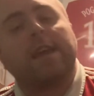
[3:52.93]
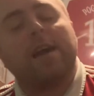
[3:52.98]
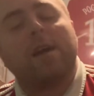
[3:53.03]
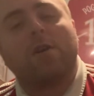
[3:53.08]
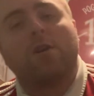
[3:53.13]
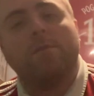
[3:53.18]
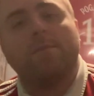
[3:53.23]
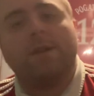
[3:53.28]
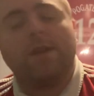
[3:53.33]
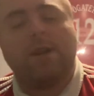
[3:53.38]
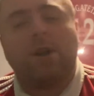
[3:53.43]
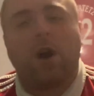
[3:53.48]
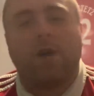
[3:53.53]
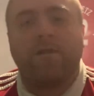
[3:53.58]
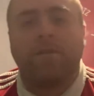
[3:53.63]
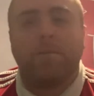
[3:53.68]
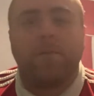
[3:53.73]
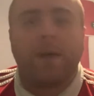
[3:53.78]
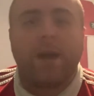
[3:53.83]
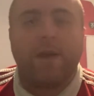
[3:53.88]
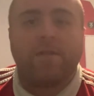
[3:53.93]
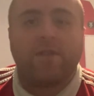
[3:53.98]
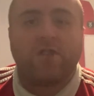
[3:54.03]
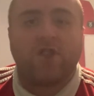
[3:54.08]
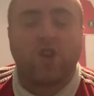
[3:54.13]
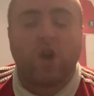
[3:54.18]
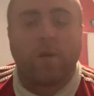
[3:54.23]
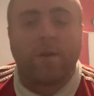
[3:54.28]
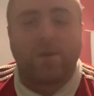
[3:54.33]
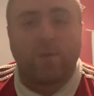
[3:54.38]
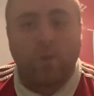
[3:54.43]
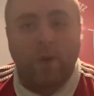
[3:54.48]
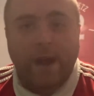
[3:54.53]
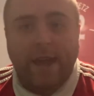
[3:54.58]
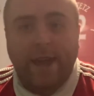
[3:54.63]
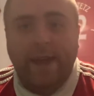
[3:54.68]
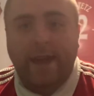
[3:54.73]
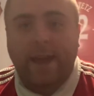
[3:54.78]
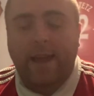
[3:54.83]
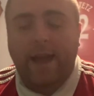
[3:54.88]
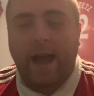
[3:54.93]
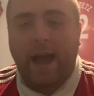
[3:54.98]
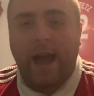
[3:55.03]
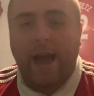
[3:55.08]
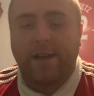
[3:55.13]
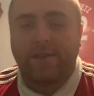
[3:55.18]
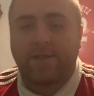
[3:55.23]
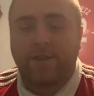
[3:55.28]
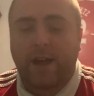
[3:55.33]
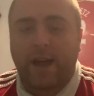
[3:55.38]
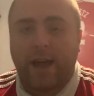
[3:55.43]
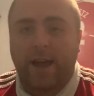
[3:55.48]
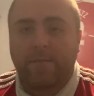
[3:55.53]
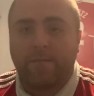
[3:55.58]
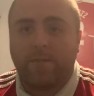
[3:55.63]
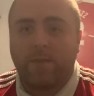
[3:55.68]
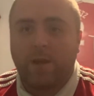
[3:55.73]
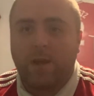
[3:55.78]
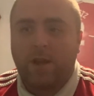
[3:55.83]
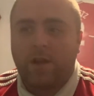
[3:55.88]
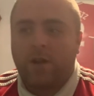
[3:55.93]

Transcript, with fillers: are coming off a bit of a torrid week, as um,